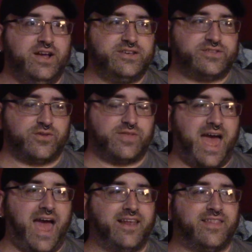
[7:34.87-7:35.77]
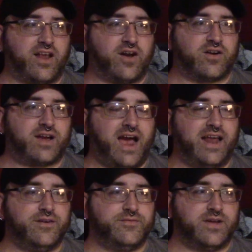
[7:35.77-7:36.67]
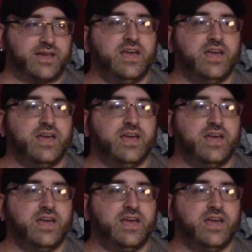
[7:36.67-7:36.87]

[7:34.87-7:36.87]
so that they're kind of like,